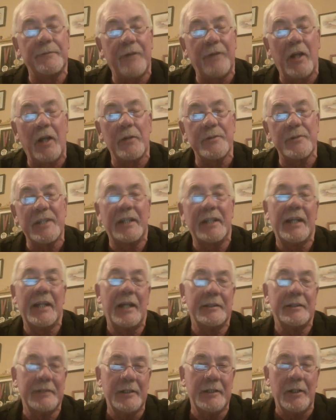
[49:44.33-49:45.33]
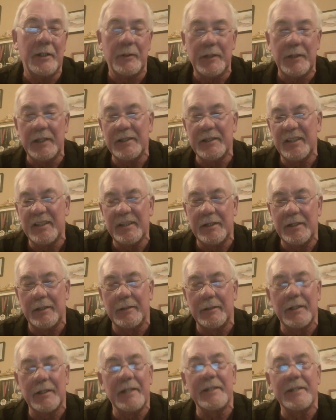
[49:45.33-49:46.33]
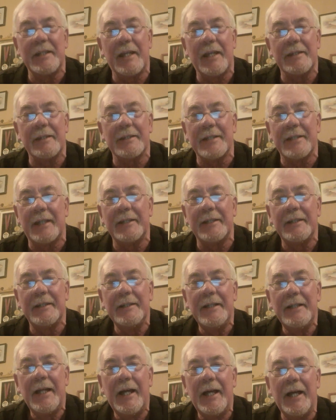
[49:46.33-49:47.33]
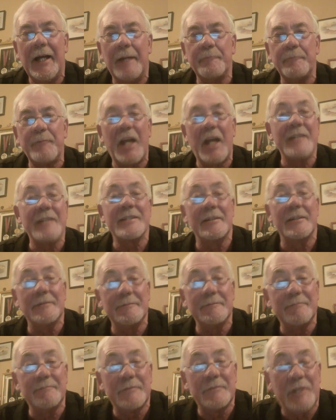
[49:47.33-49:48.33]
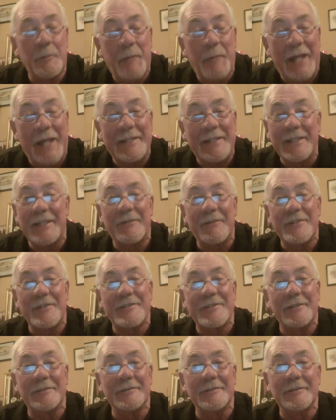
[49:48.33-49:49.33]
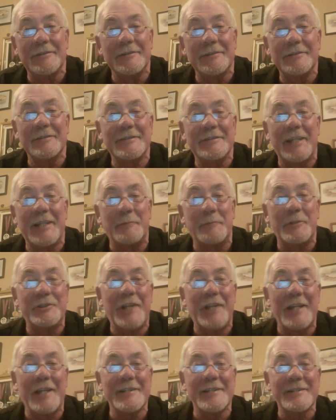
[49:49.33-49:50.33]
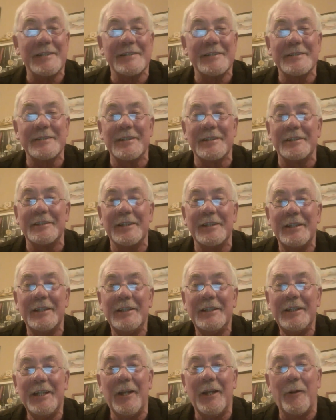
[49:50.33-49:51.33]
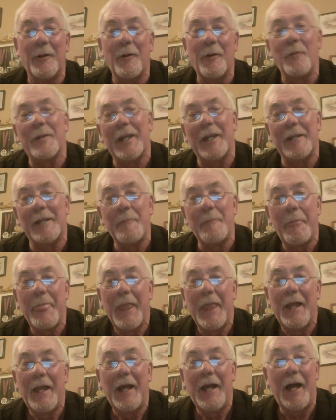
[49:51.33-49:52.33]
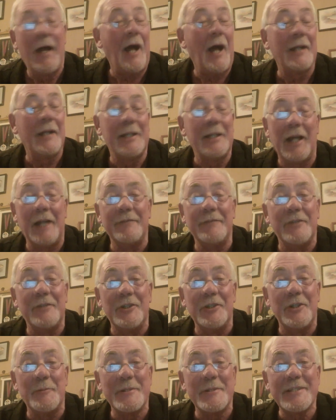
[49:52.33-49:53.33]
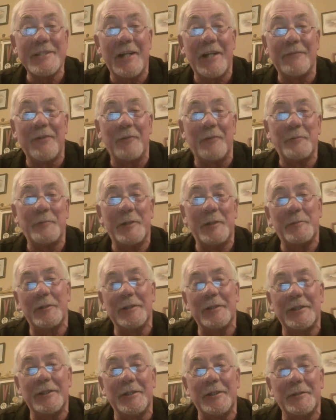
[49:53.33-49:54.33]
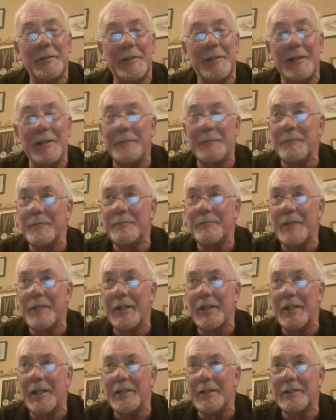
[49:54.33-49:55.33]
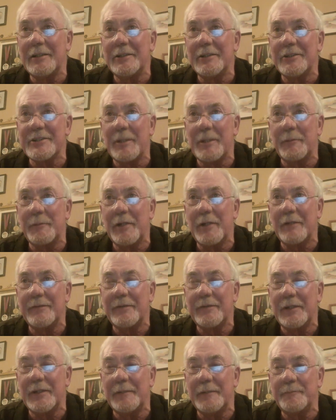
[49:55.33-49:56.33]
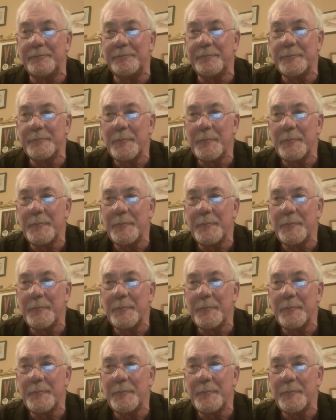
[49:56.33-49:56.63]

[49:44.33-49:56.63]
follows I get, and, at the end of the day, I'm still competitive. I still take my chances and, okay. I even learned myself off people, you know. I learned something off an